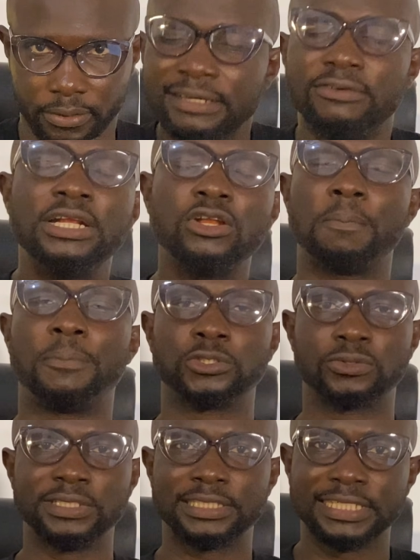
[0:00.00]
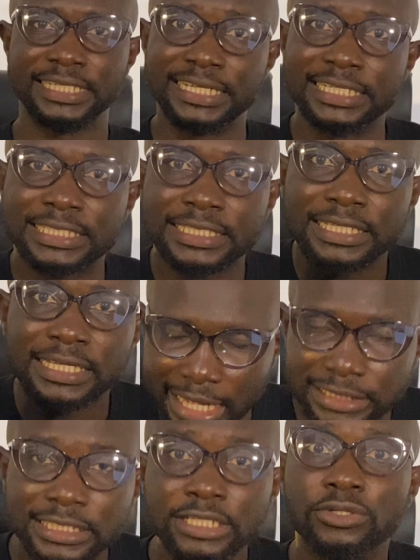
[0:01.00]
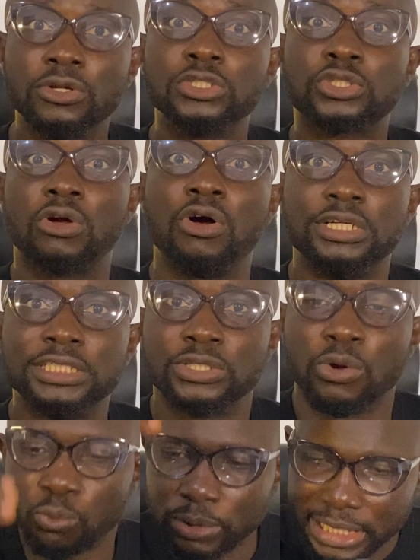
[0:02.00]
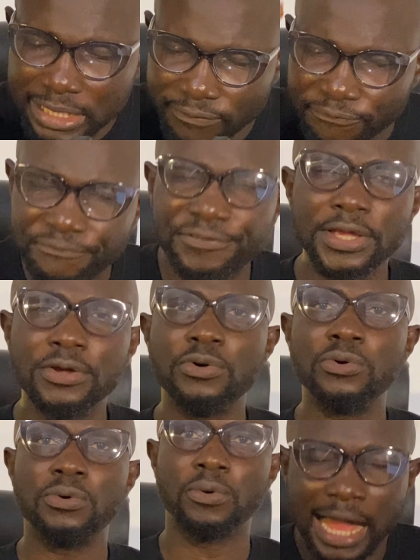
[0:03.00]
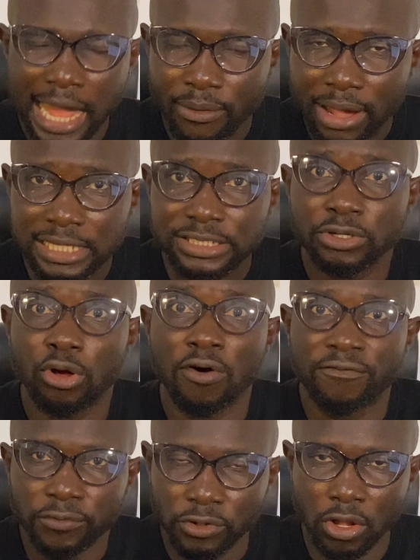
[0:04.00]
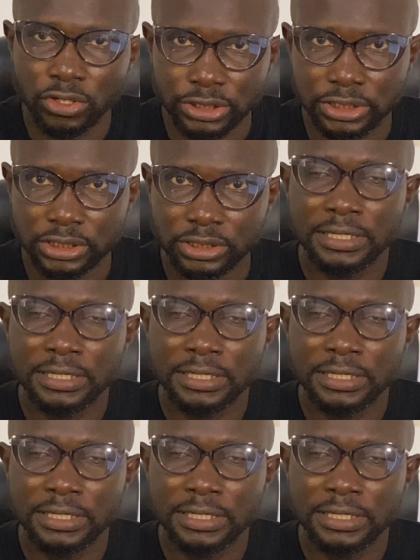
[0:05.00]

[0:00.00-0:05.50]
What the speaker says: The real opportunity is catching those coins within a few hours of launch.